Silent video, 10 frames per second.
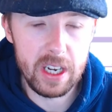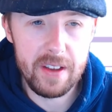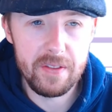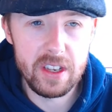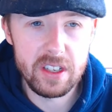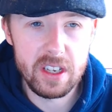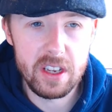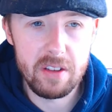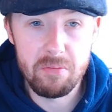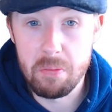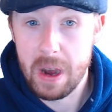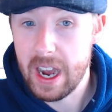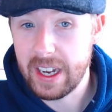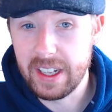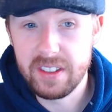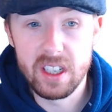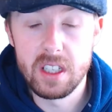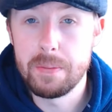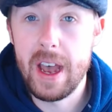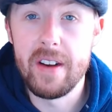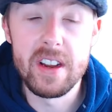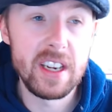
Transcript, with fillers: if this market turns bearish.